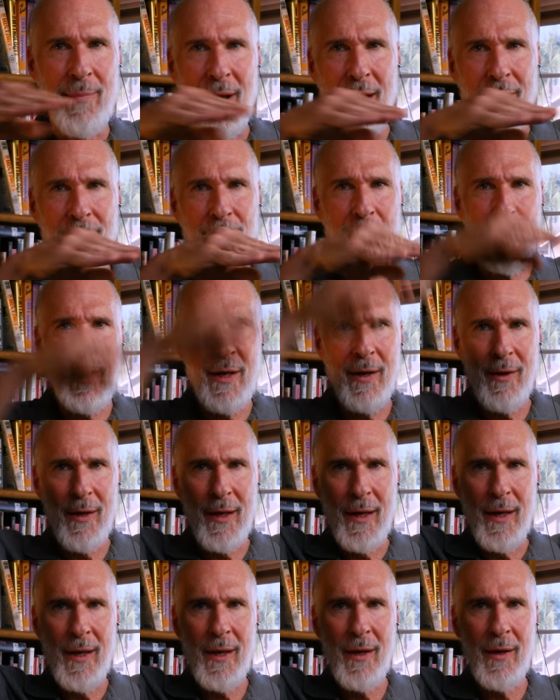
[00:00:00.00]
not from here to
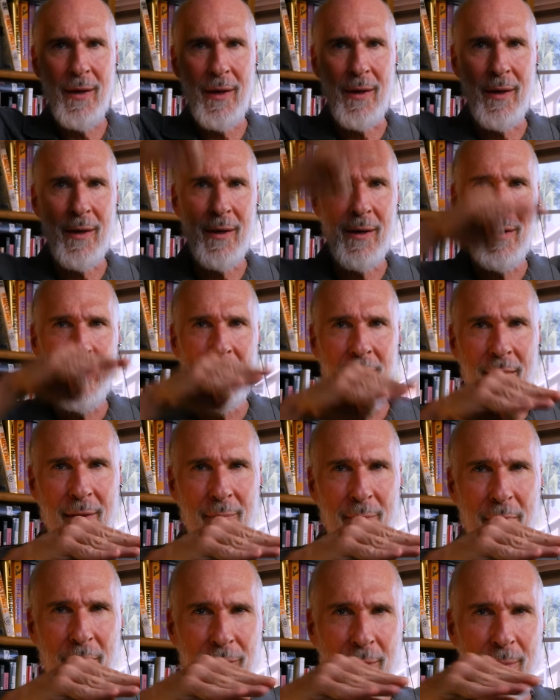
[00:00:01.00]
here,
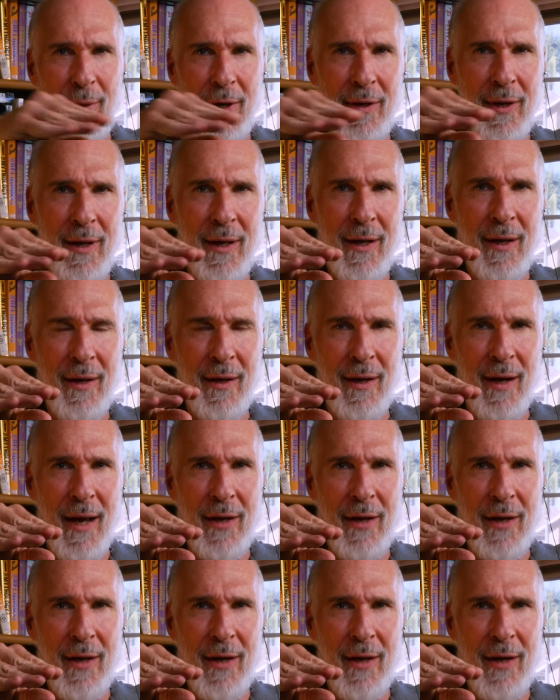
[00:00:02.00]
but from here to here.